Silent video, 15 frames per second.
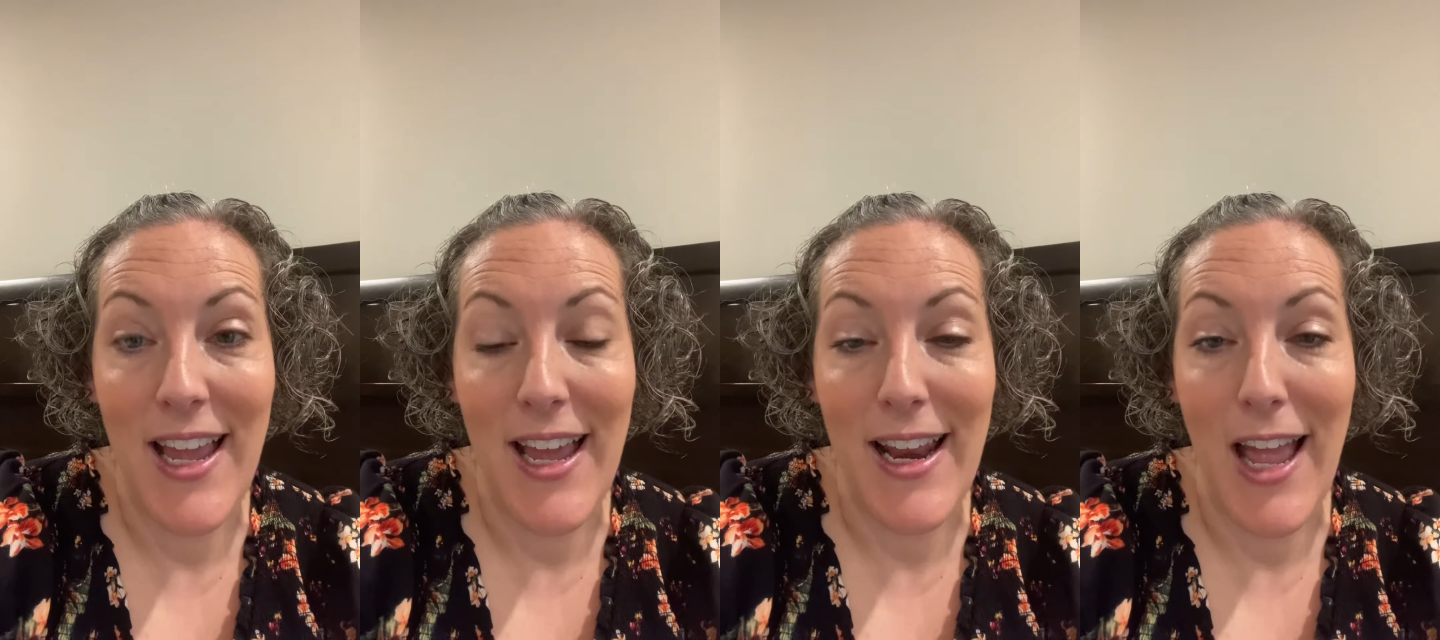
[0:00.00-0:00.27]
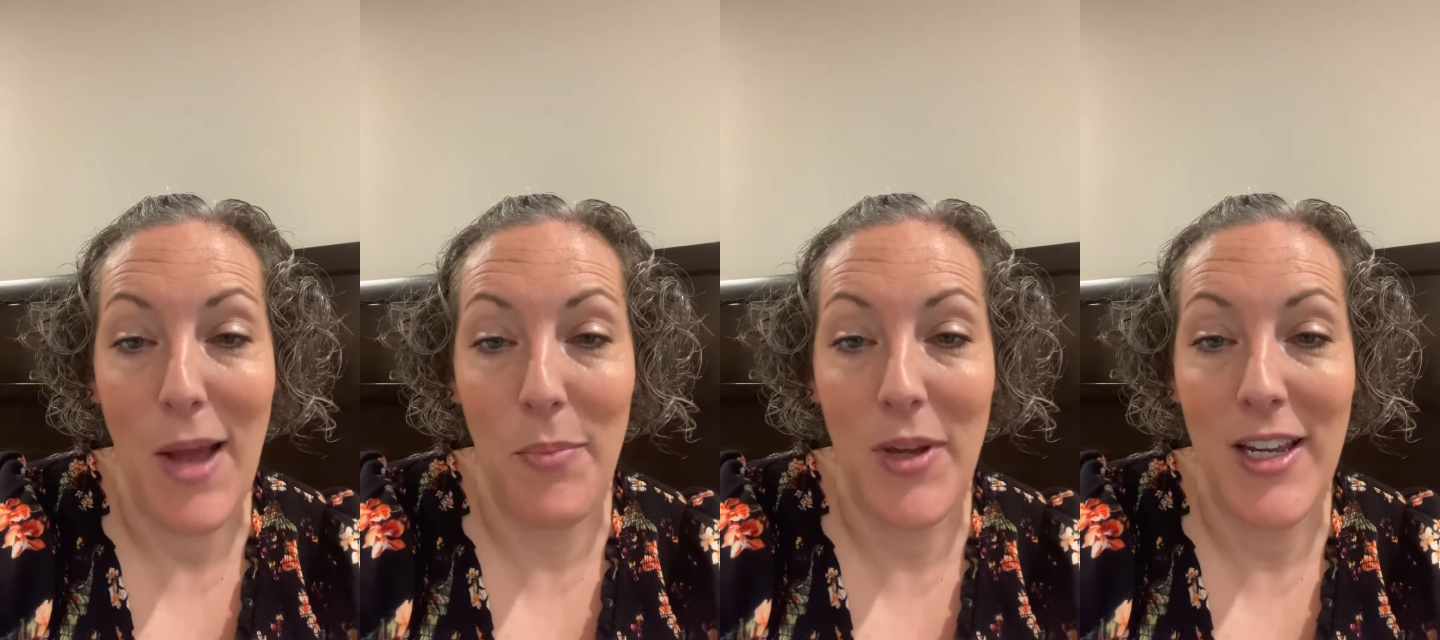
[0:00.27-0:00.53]
and
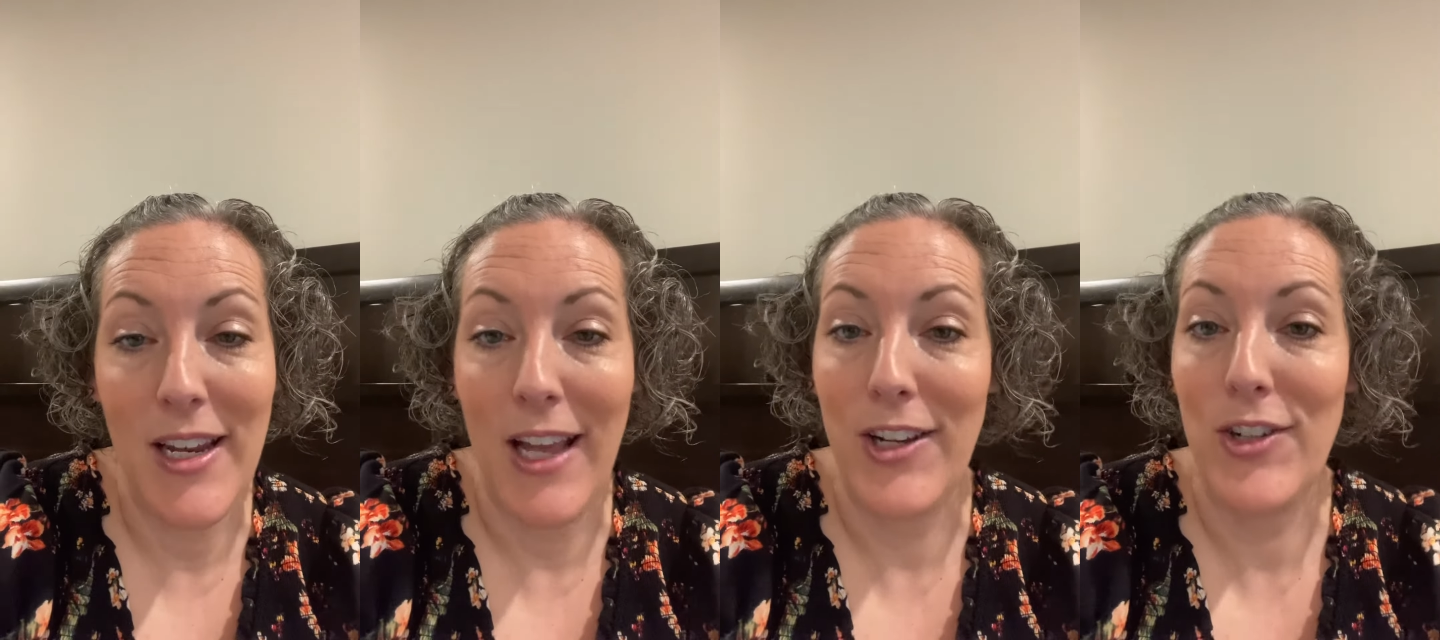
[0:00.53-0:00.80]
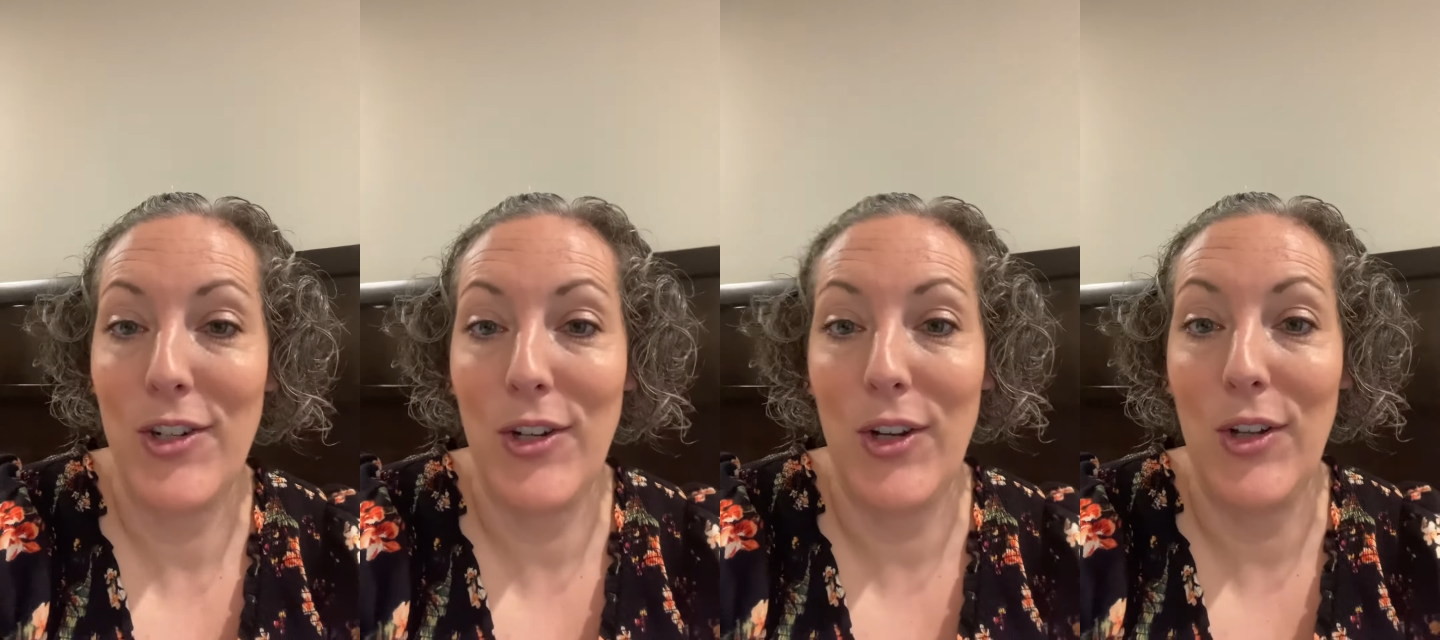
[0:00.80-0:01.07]
happy
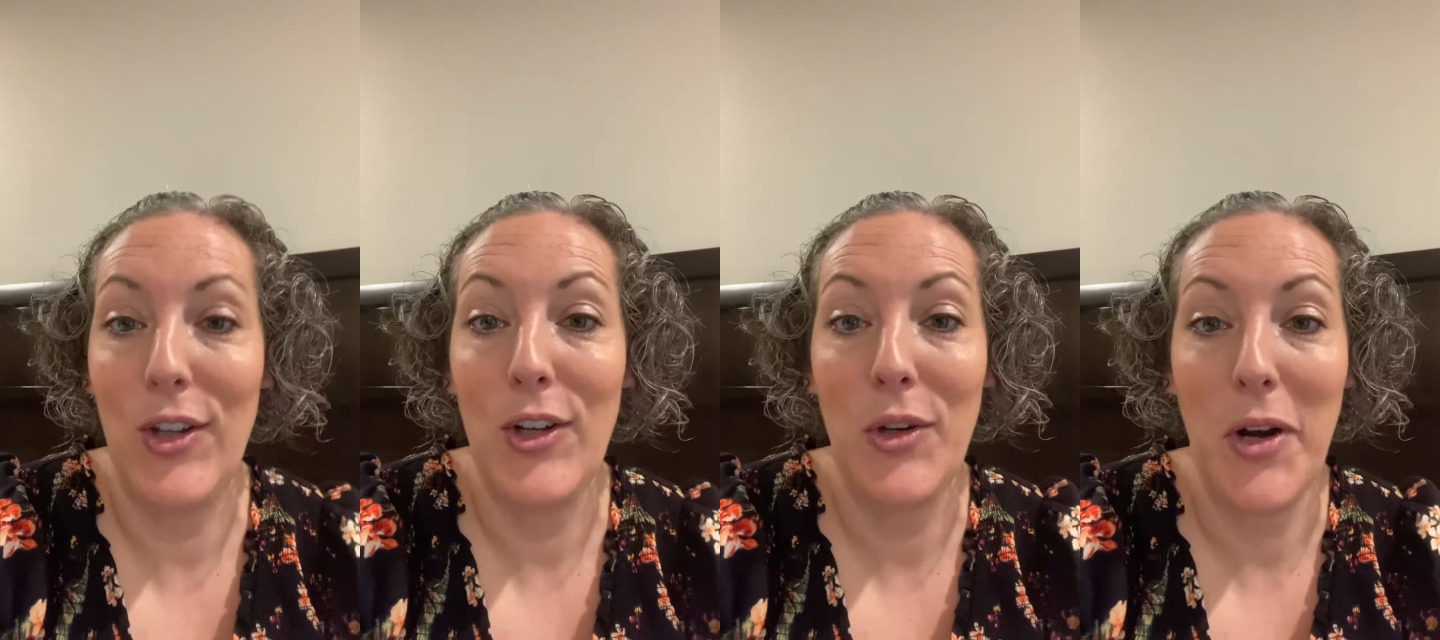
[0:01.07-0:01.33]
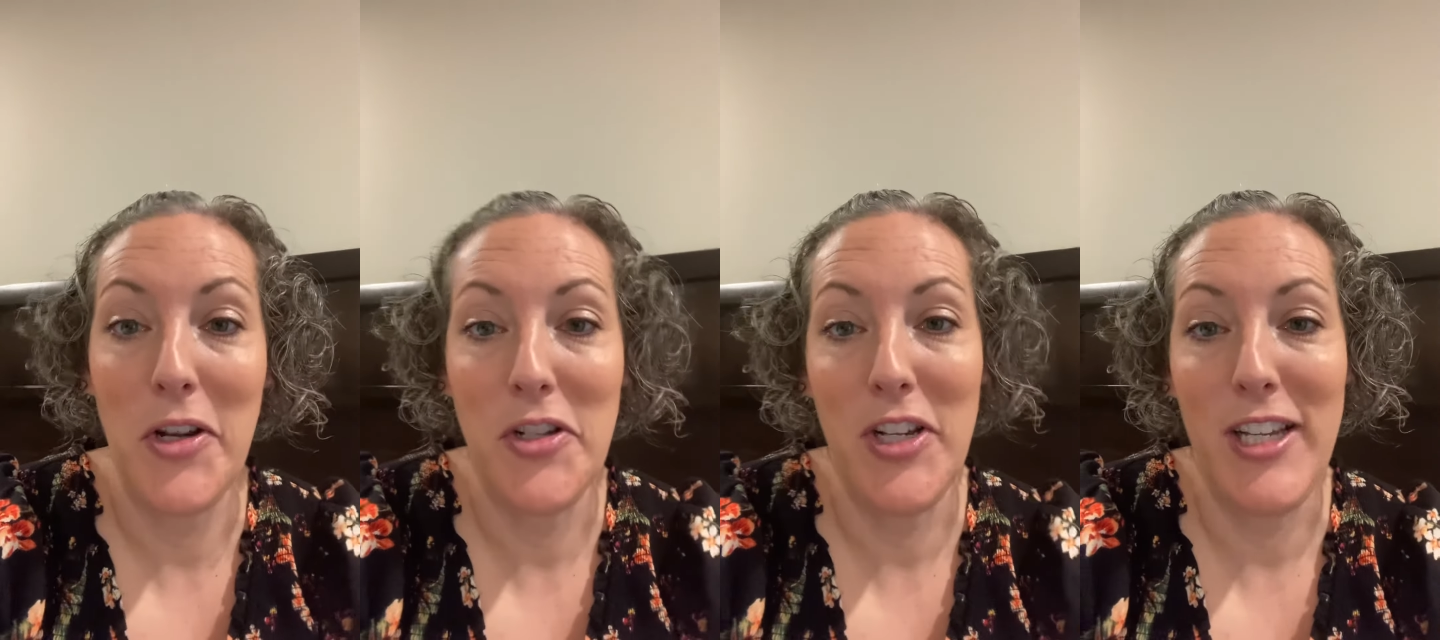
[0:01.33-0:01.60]
National
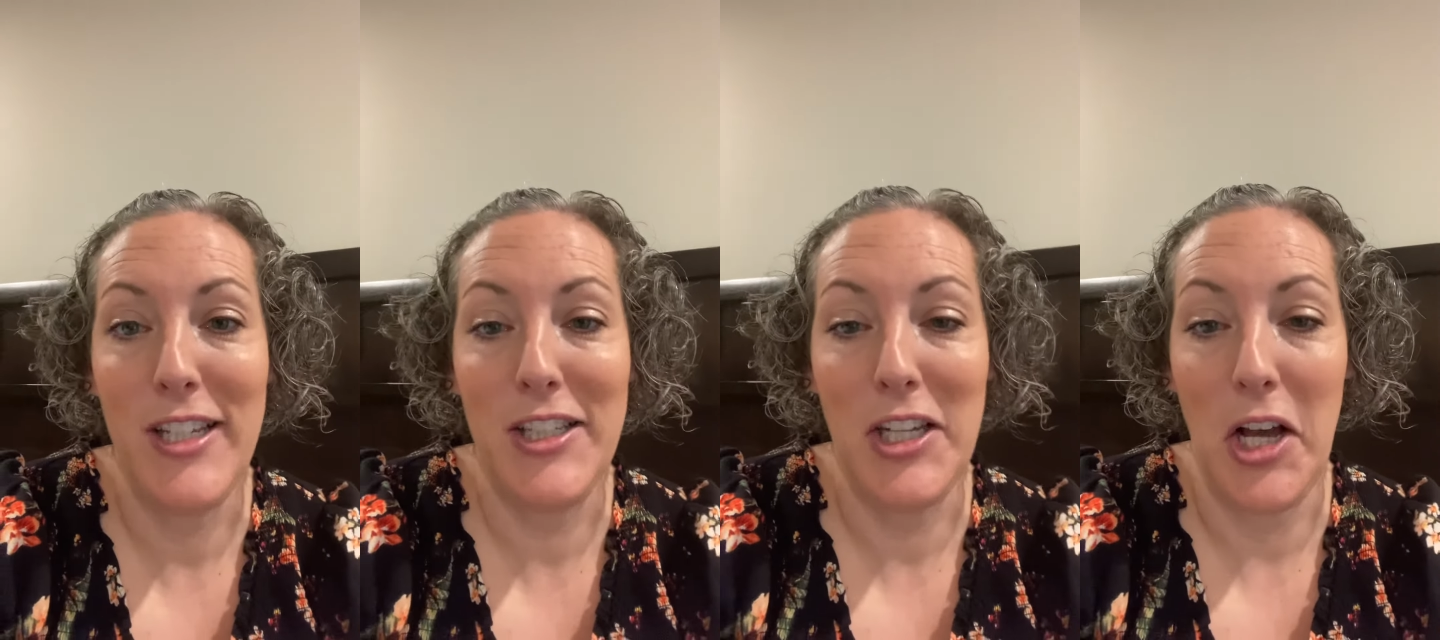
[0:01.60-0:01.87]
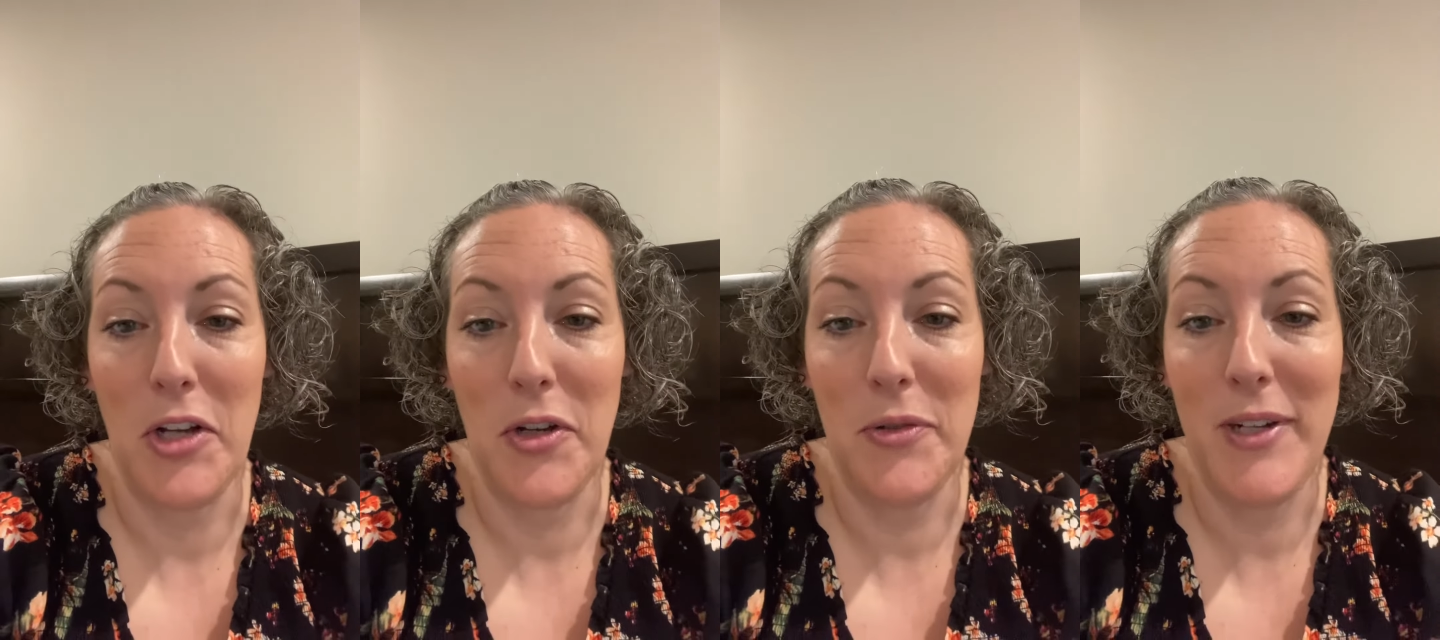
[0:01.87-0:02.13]
Crunchy
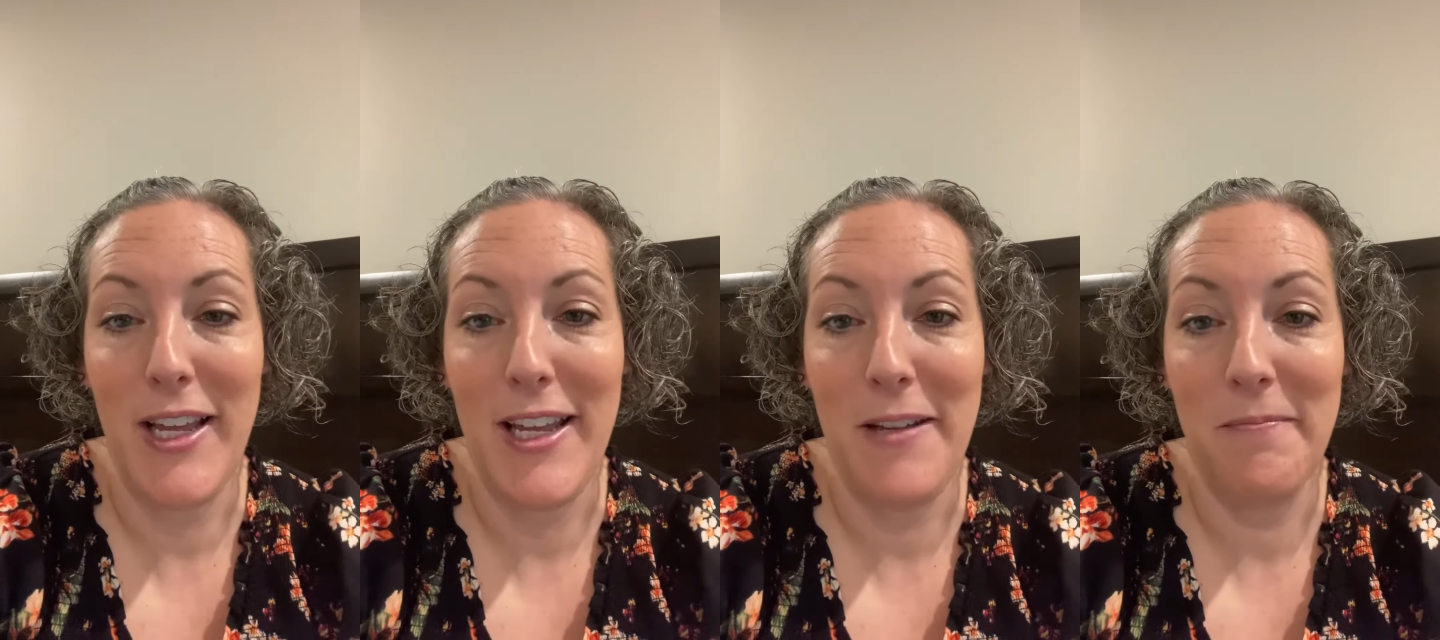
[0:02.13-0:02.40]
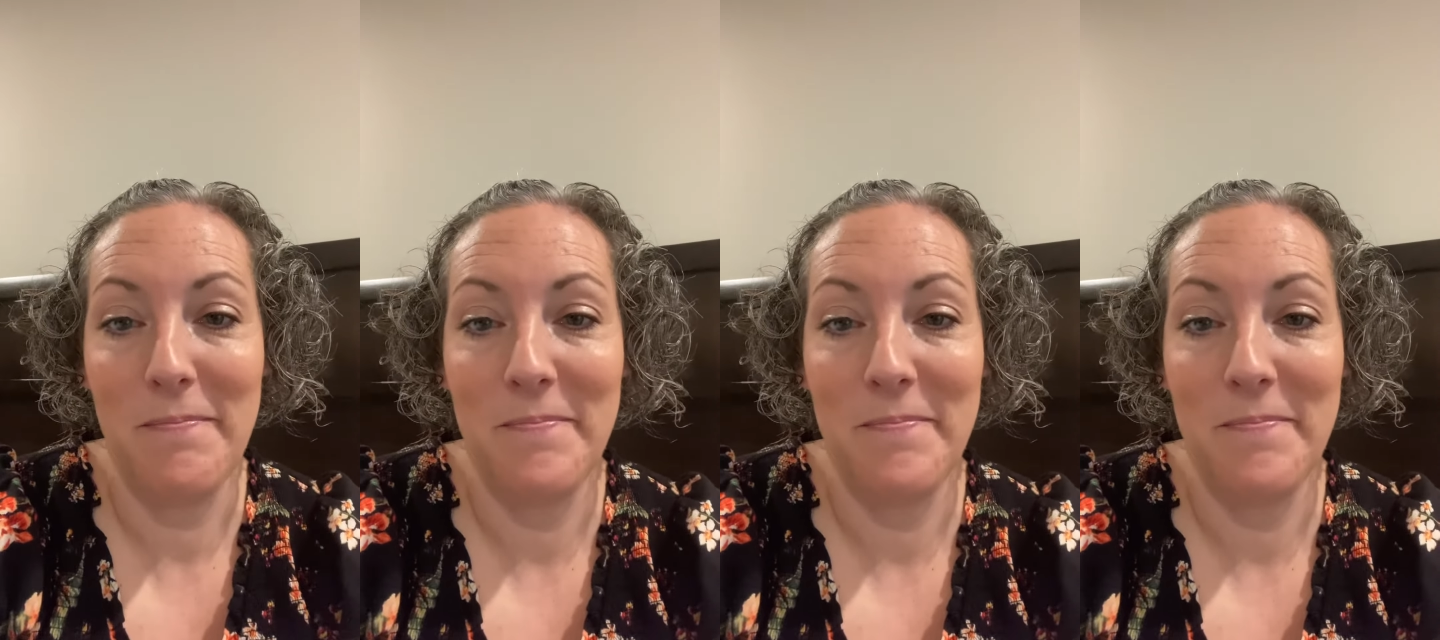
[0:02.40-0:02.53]
Taco Day.